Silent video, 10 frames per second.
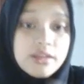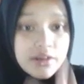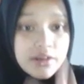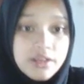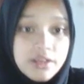
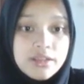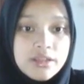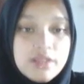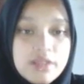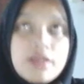third
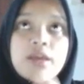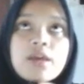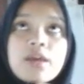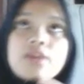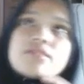
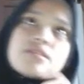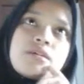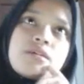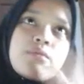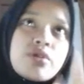is
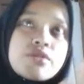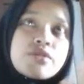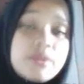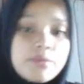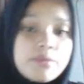the
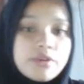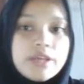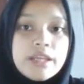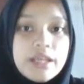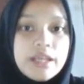most
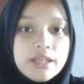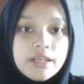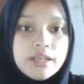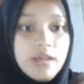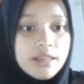important in
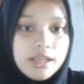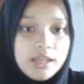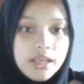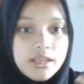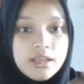
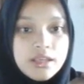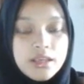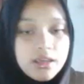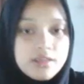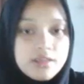kidney
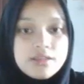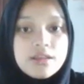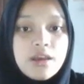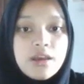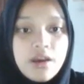is
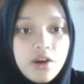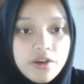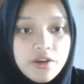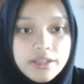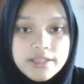
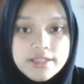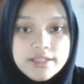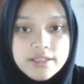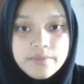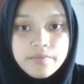
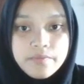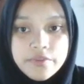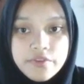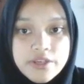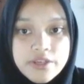cortex. The
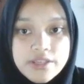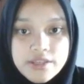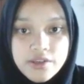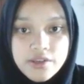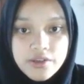first
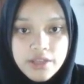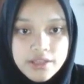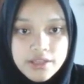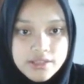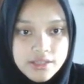is
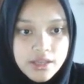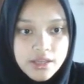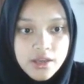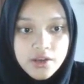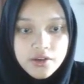cortex.
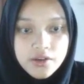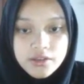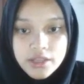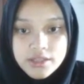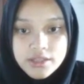
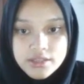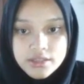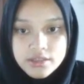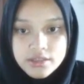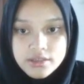Cortex,
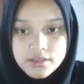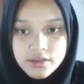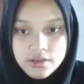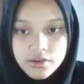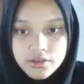this is the
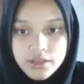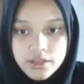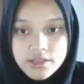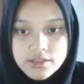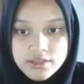
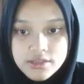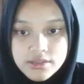cortex.